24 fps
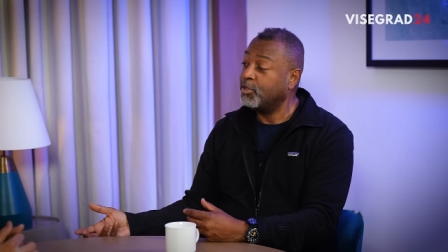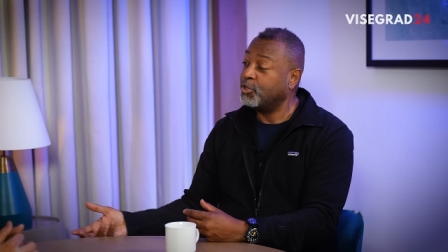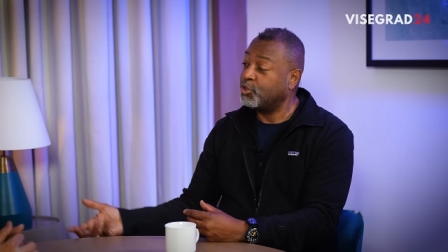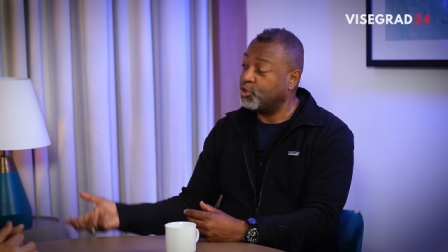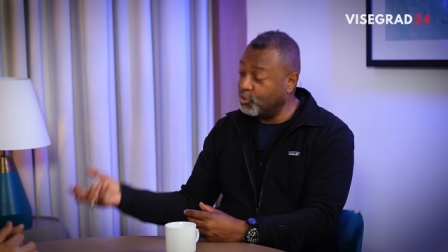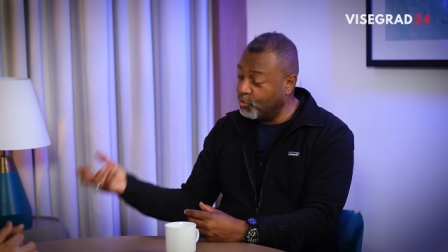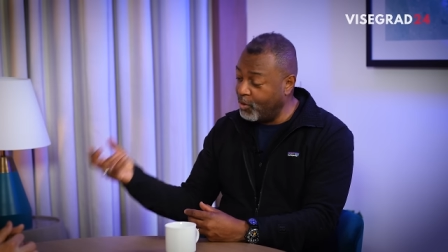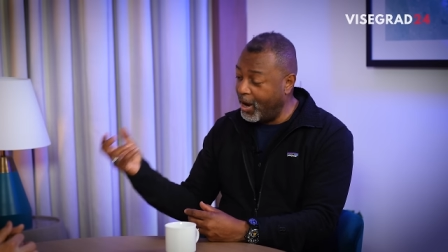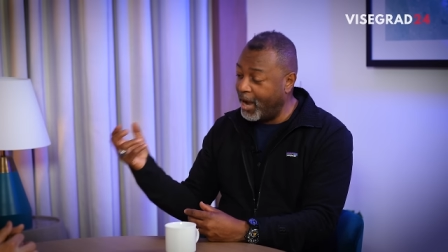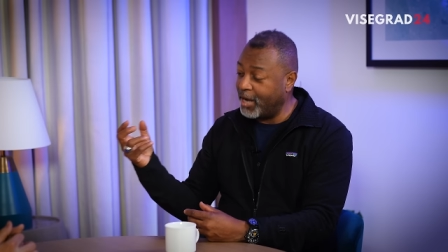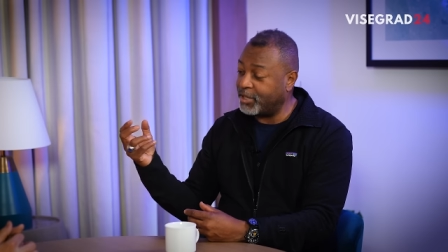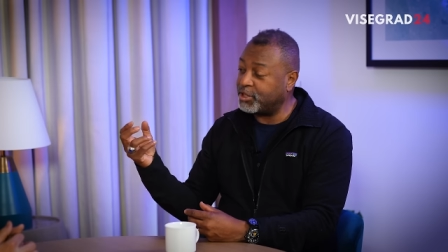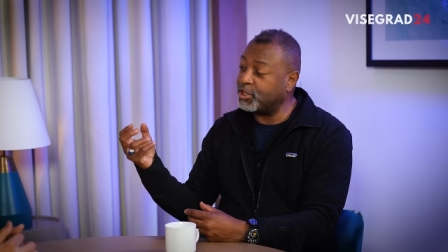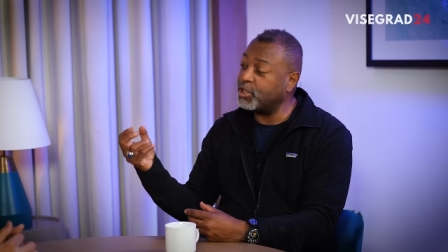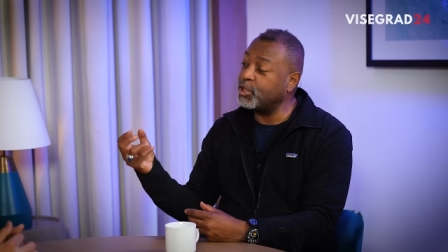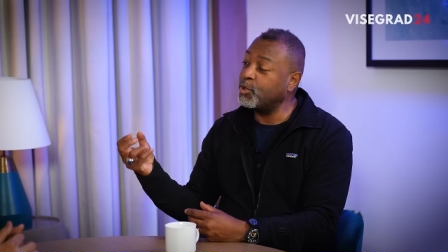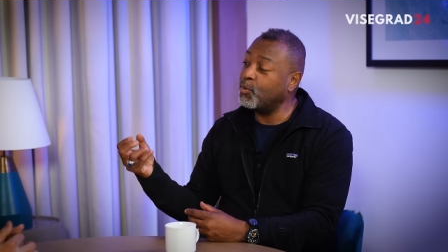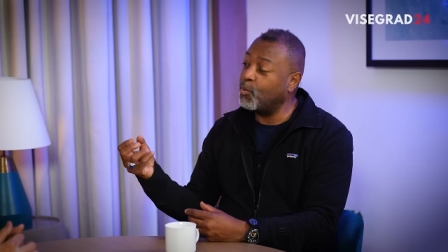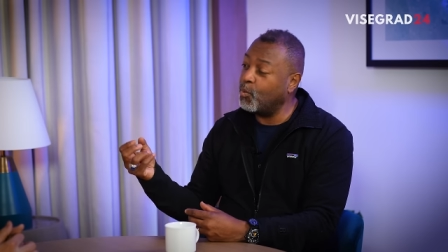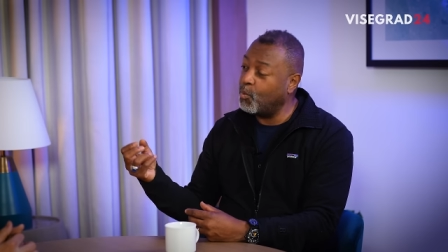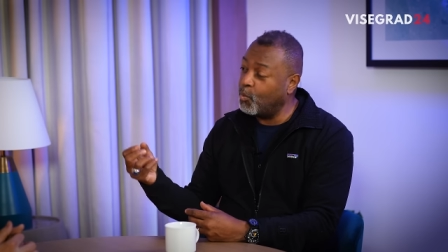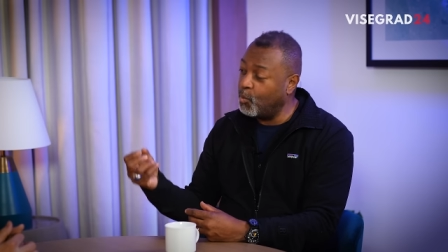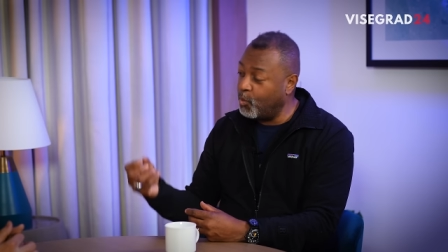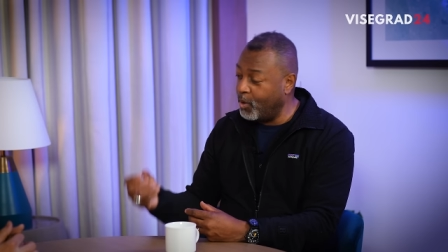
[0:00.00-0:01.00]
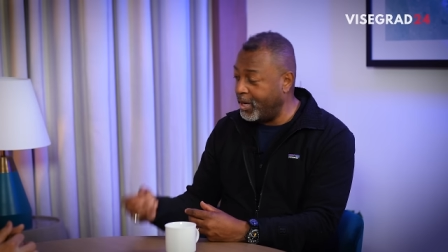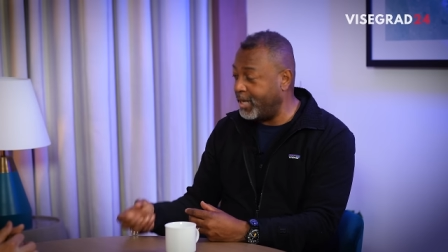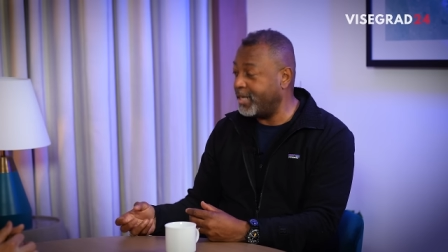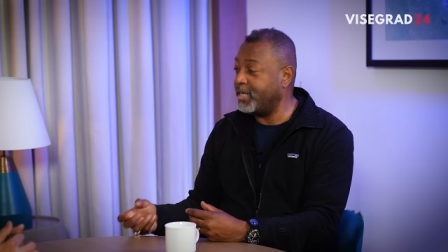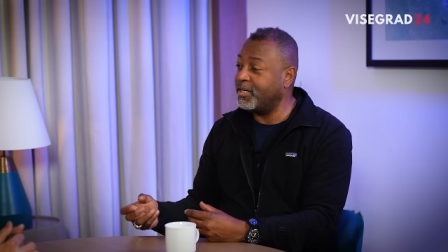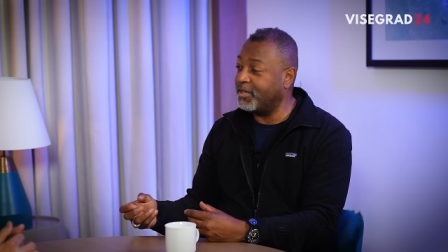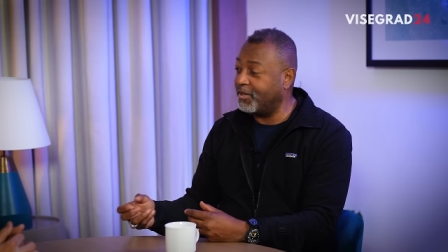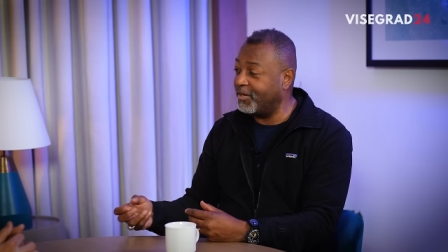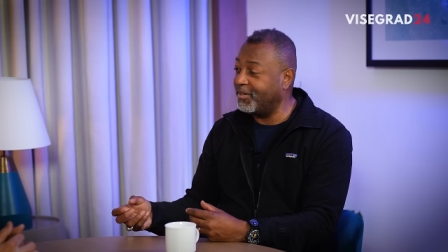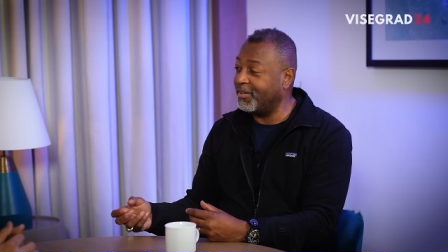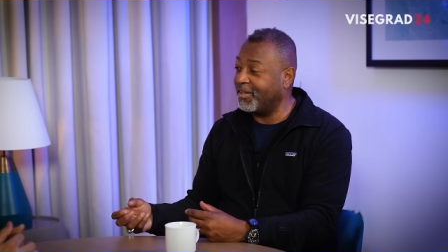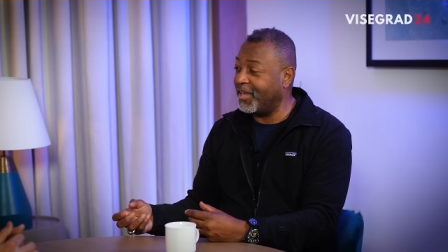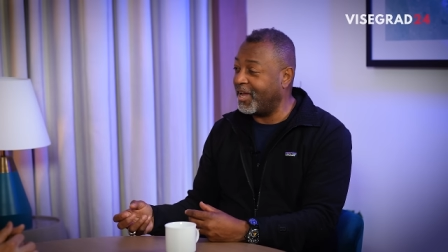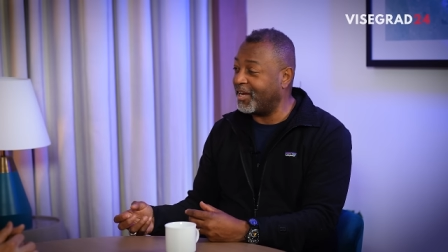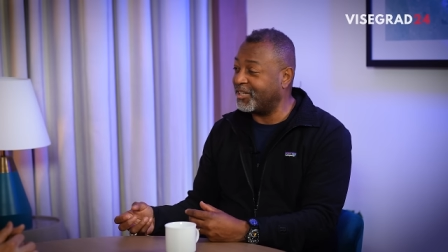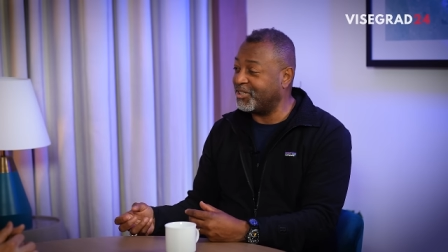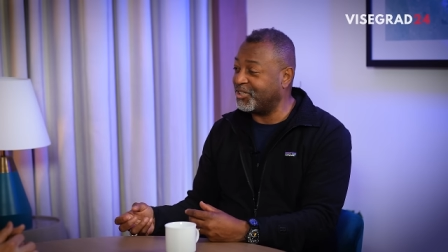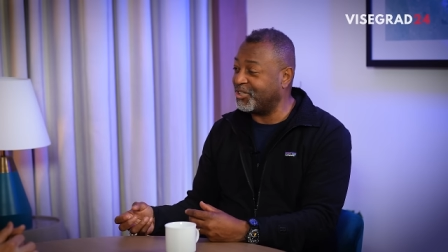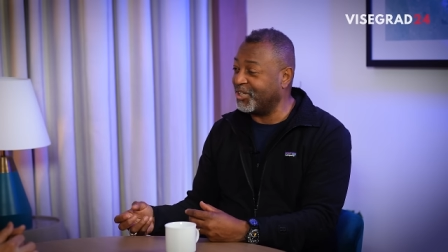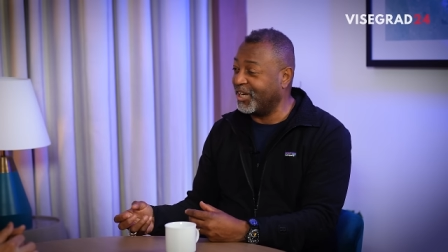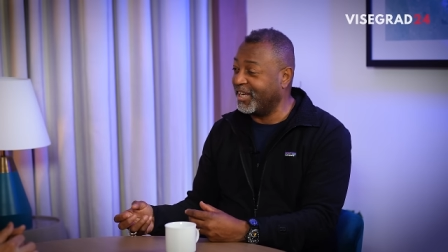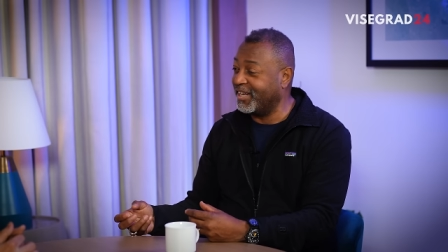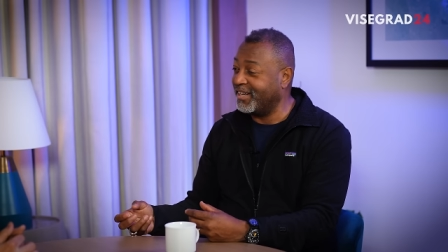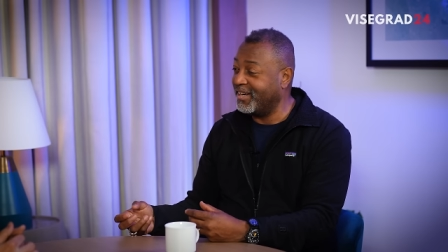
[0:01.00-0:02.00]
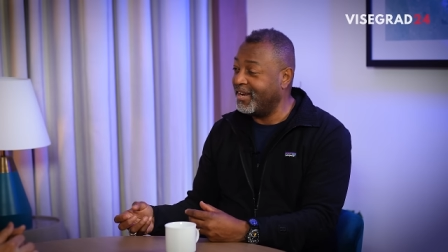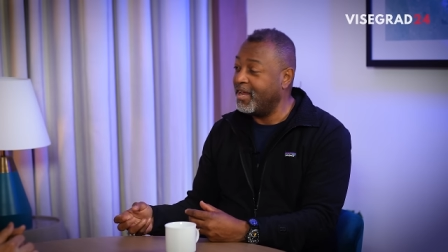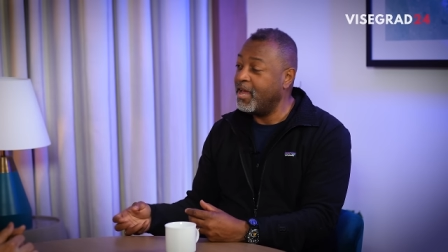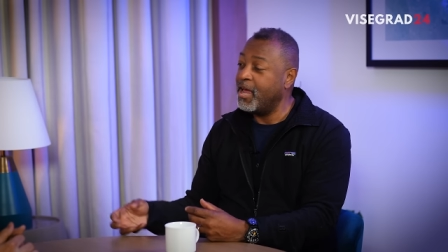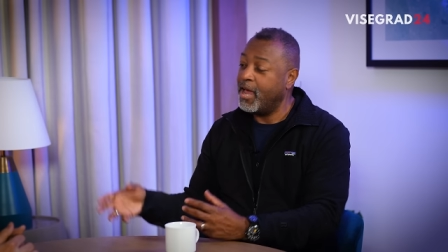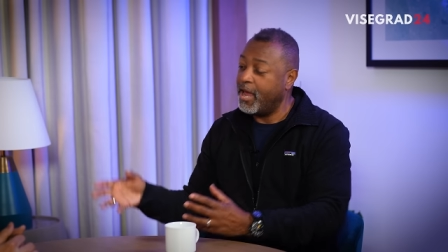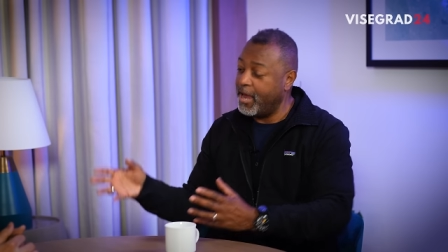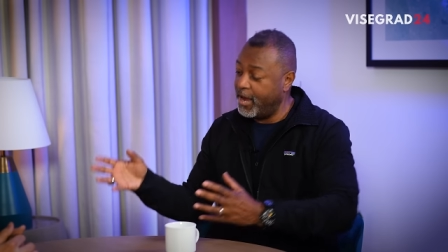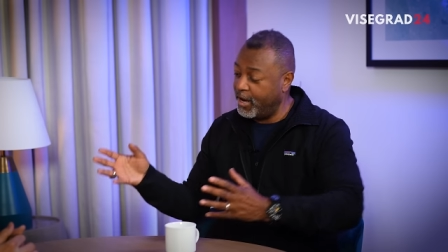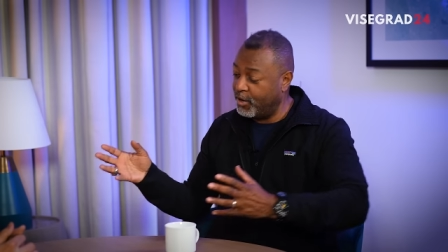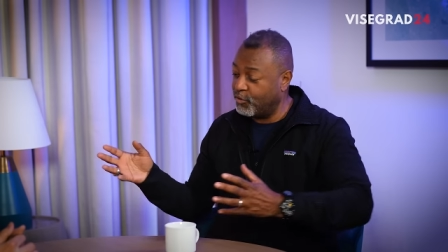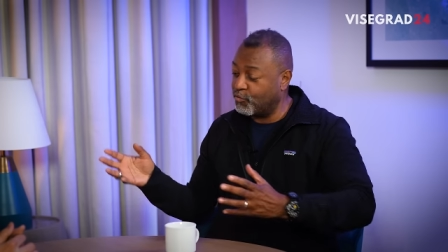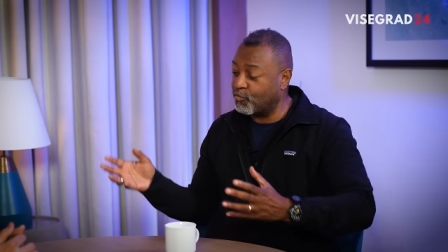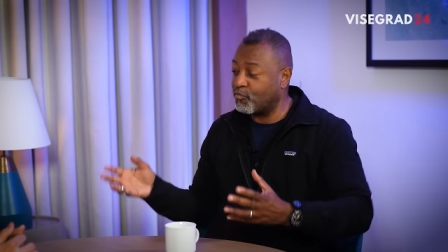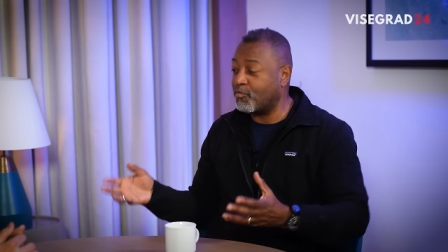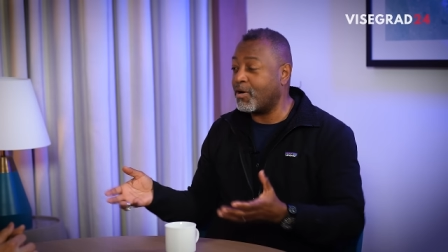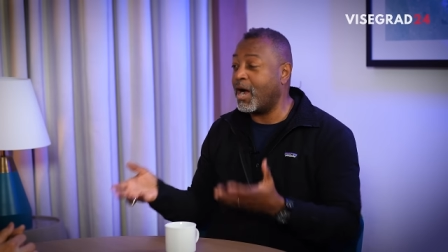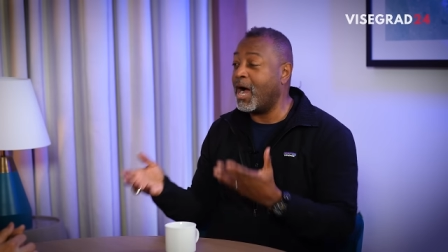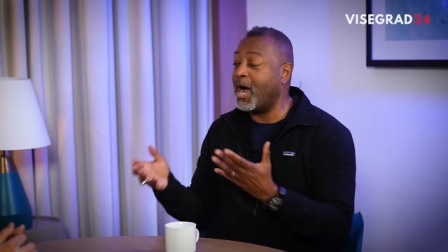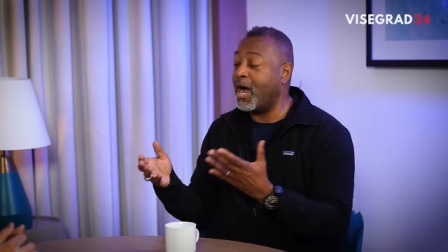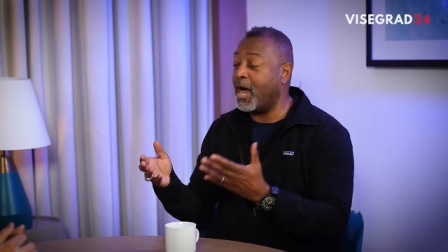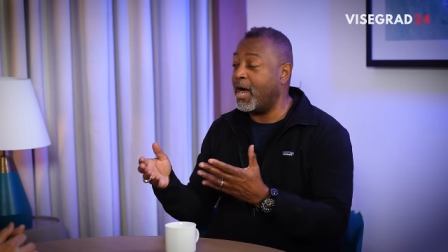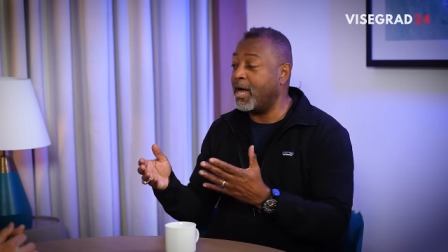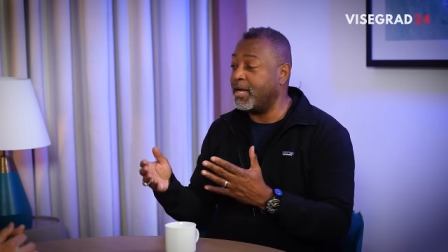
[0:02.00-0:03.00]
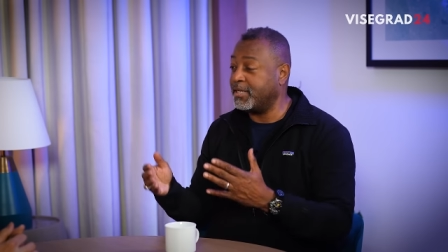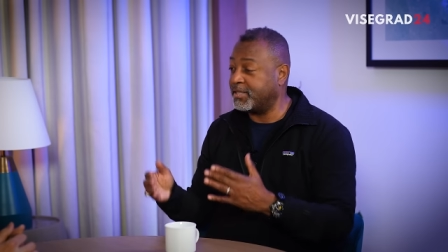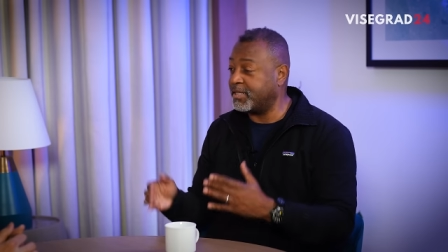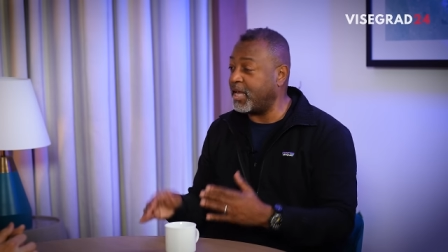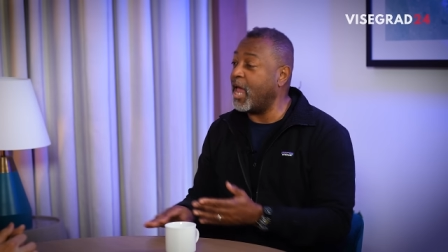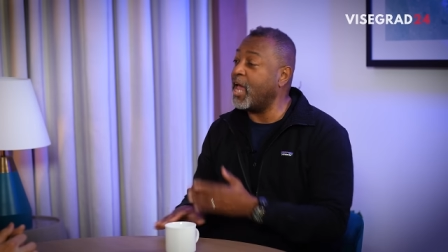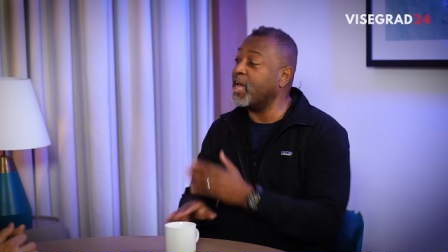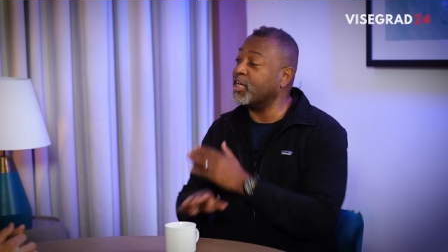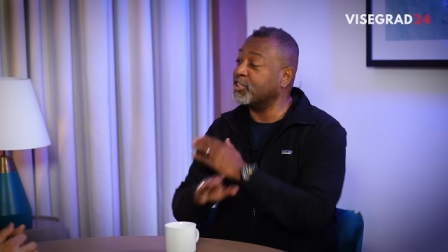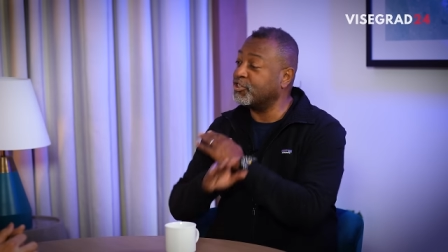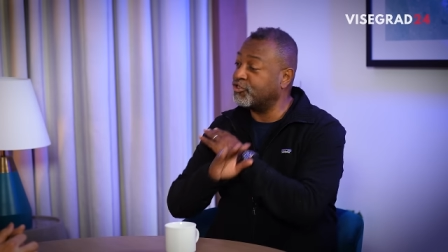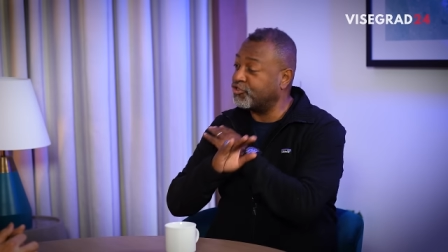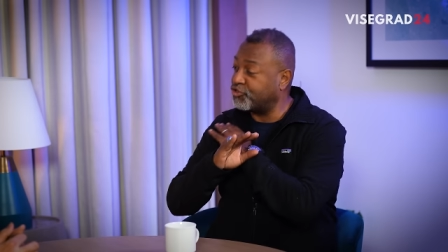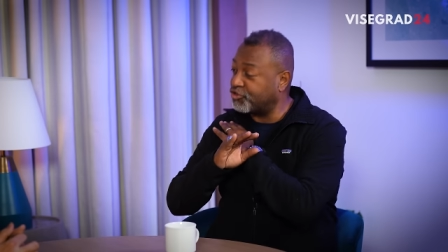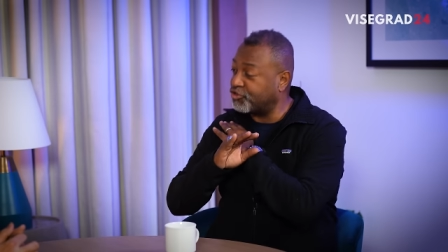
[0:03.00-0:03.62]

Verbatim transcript: to actually win an election and rise and